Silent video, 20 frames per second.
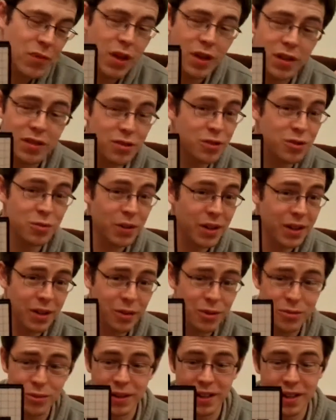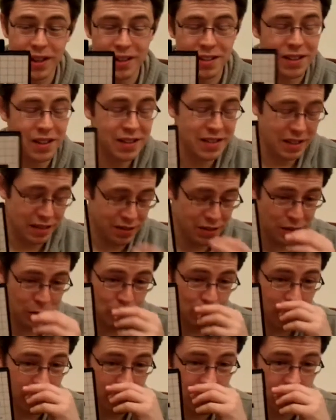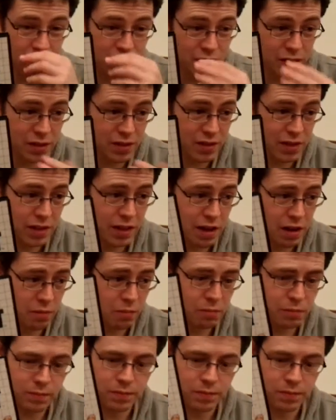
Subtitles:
That's just the way it goes with collecting. It's actually quite interesting to see how,